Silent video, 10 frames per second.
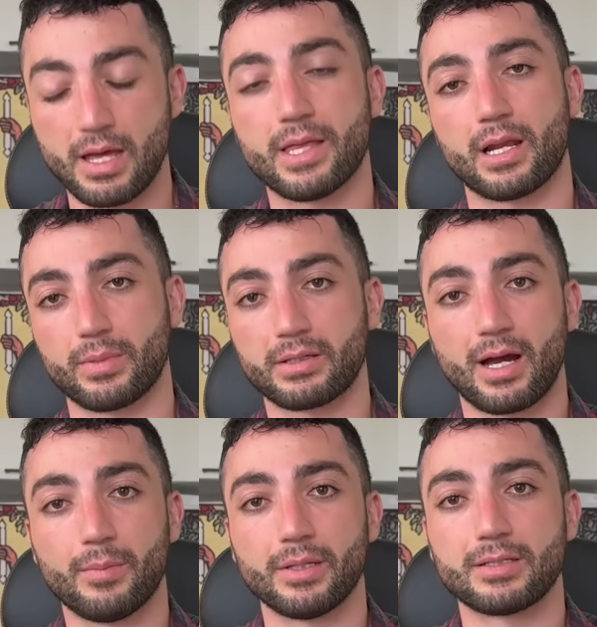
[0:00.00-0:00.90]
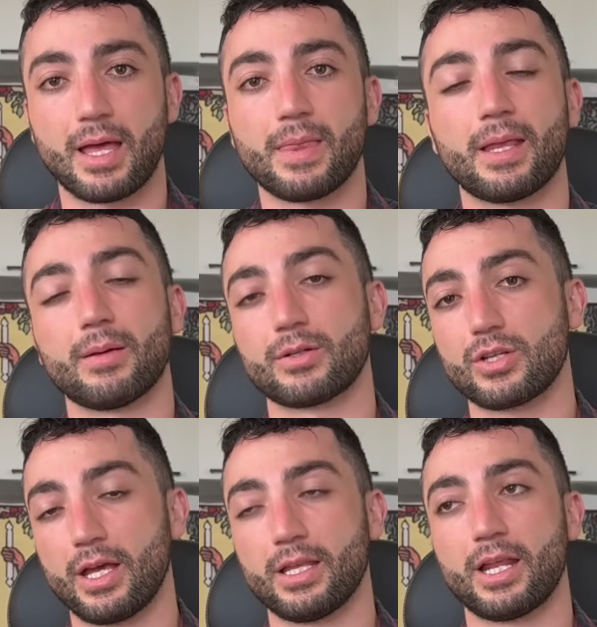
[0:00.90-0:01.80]
and then I become it, and
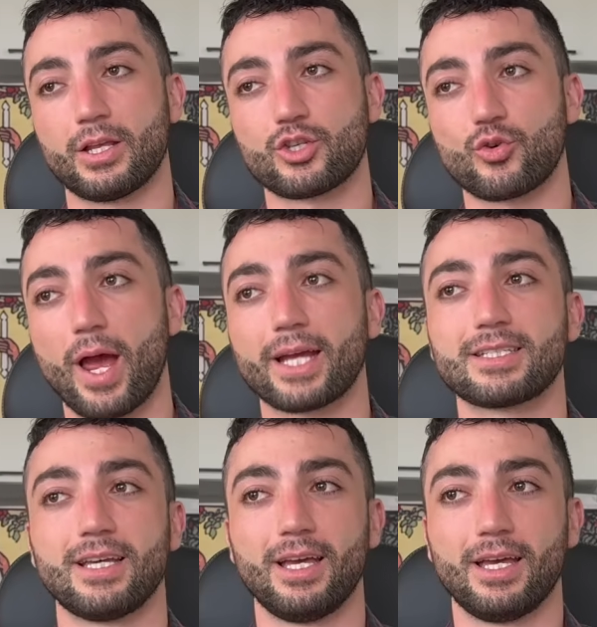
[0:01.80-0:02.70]
then I attract